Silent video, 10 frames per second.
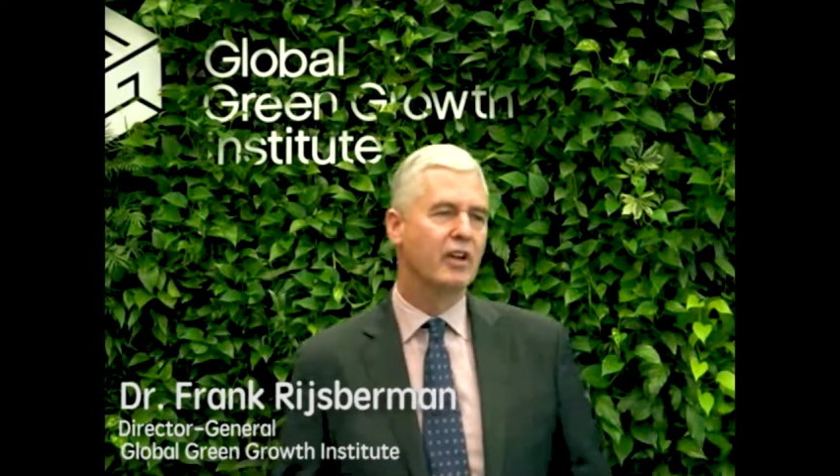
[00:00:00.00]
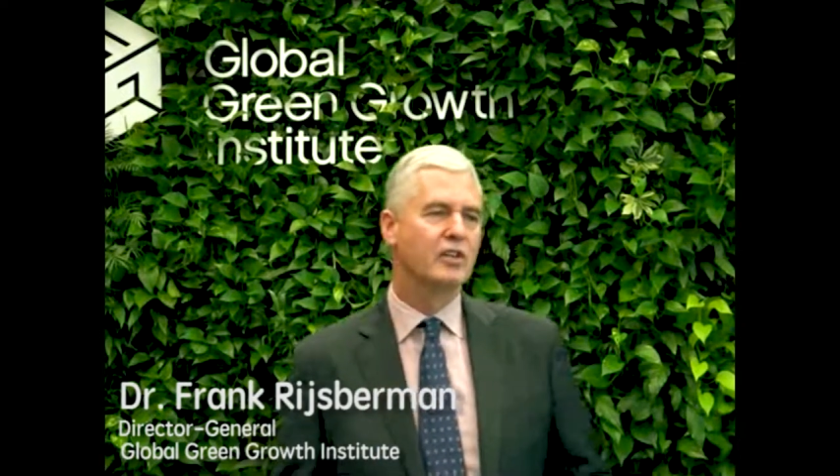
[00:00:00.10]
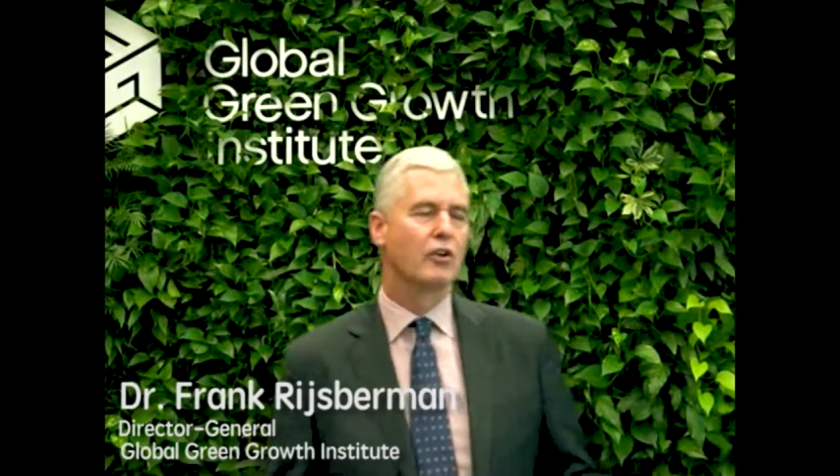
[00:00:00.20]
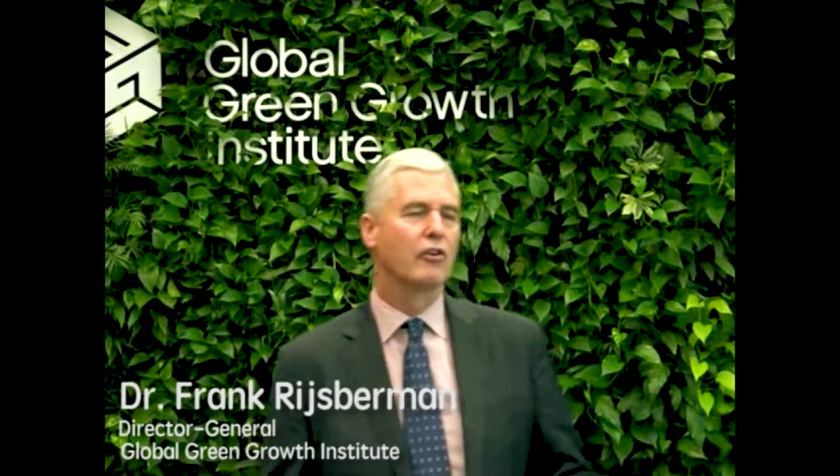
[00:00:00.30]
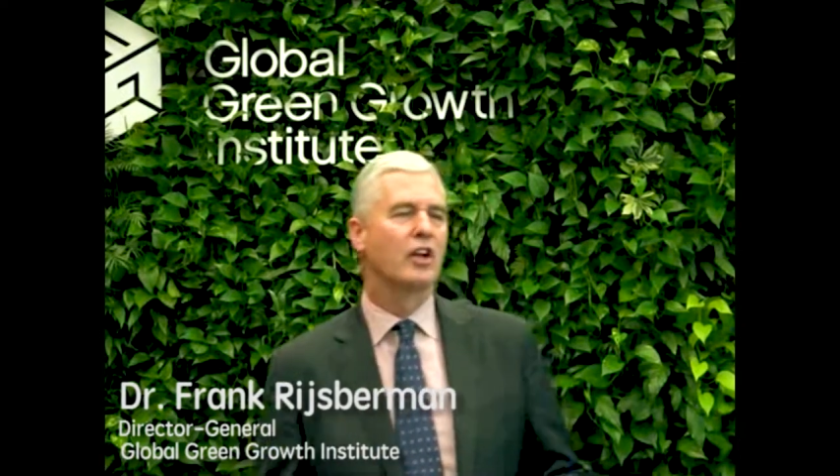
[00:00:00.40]
is
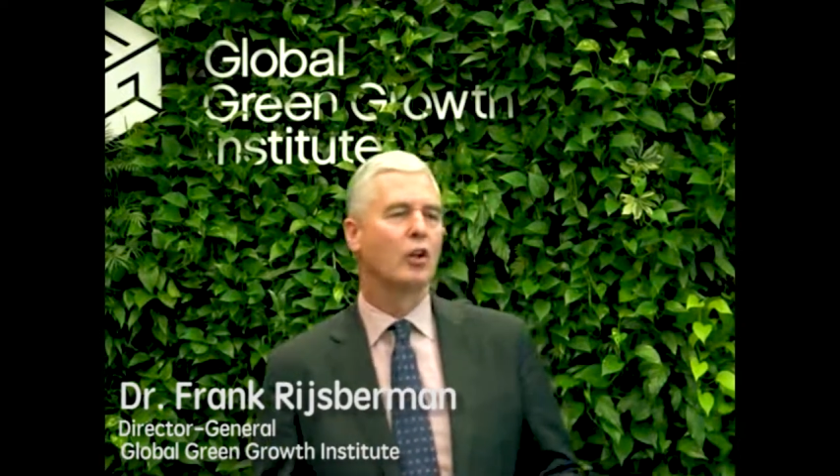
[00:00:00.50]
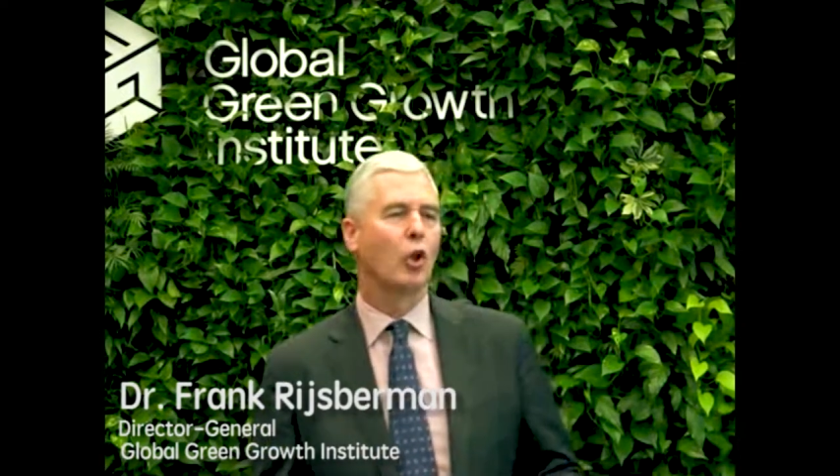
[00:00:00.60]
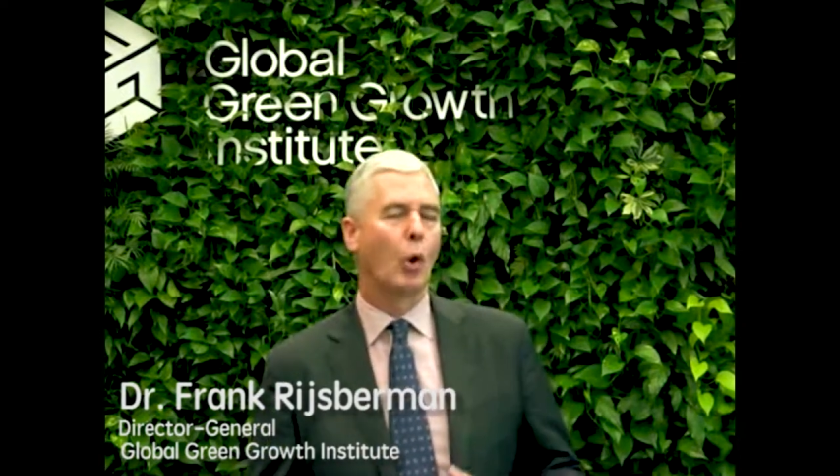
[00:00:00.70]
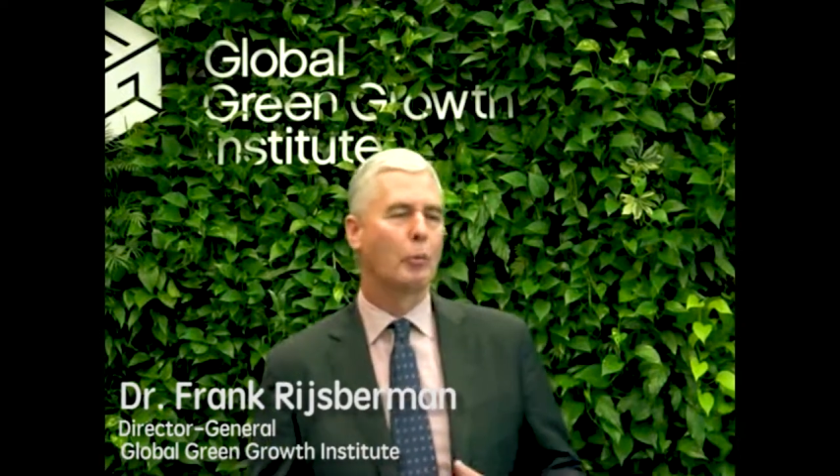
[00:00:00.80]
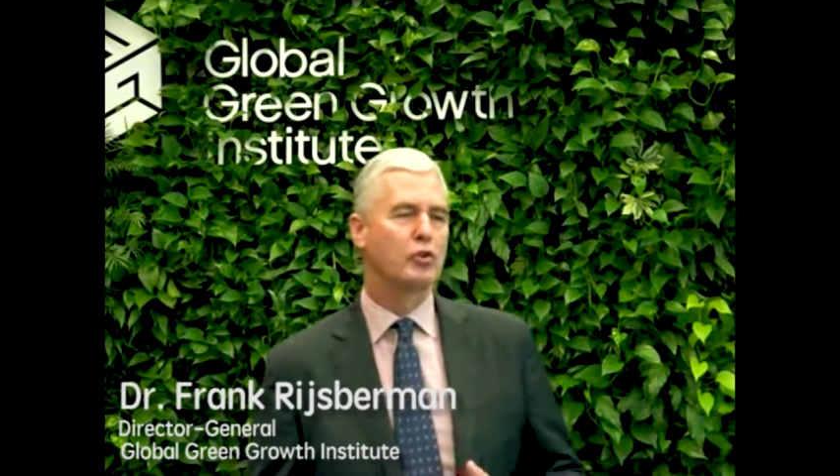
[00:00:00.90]
a real
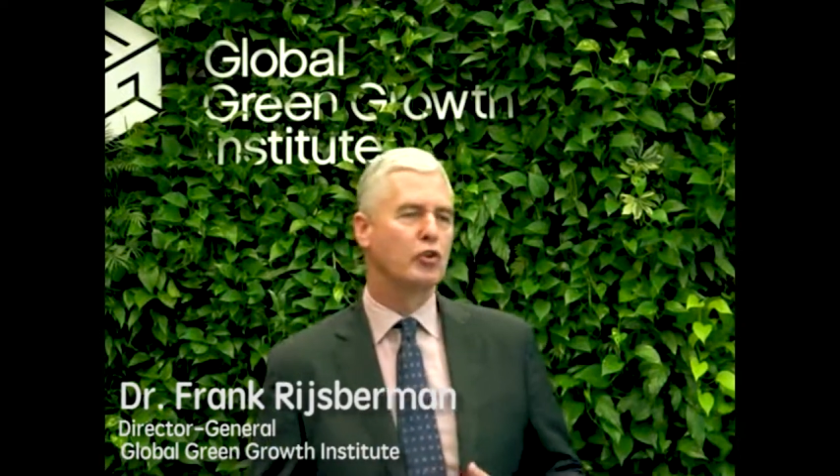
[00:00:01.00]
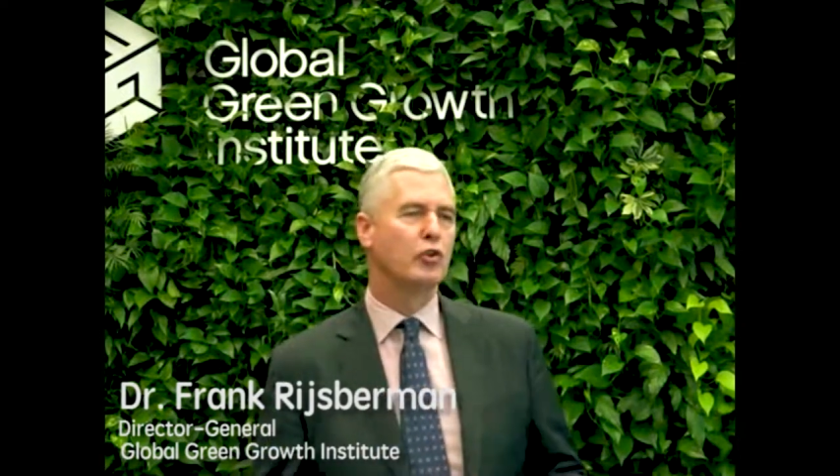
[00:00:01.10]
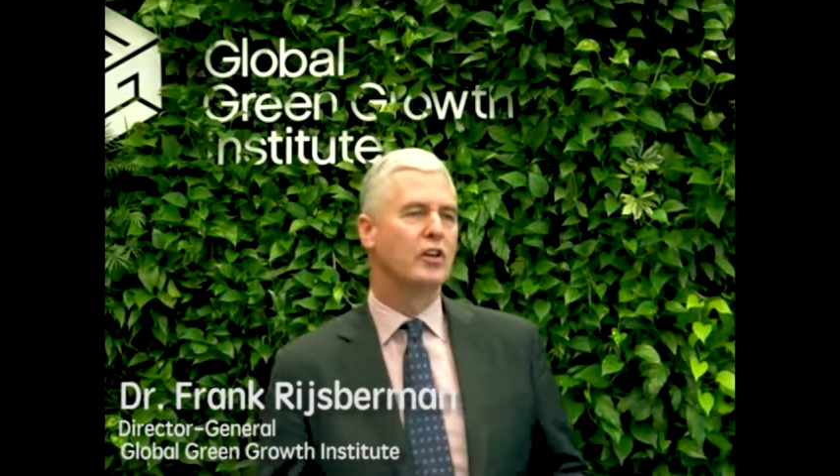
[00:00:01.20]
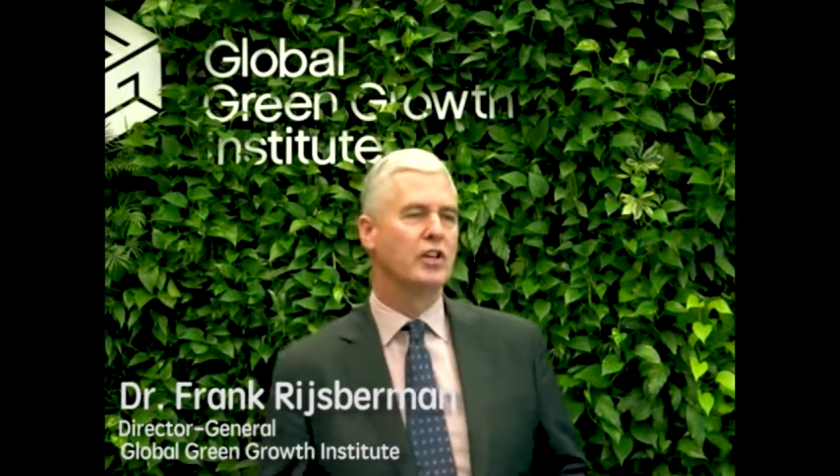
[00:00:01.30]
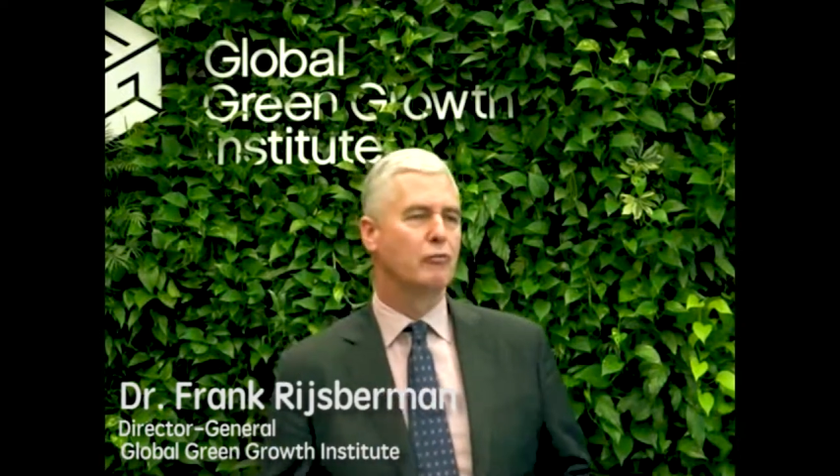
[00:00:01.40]

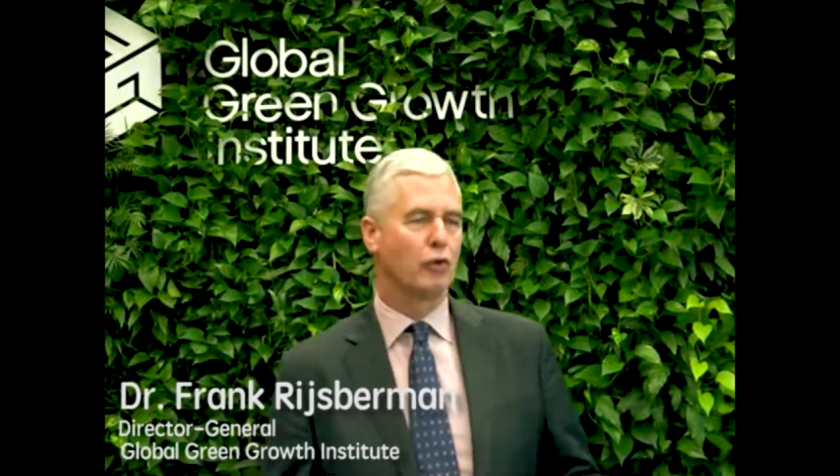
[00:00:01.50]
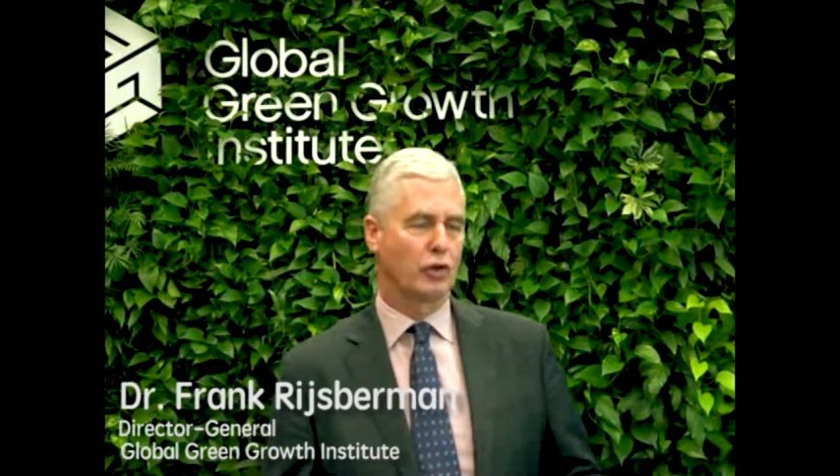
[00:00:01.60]
opportunity for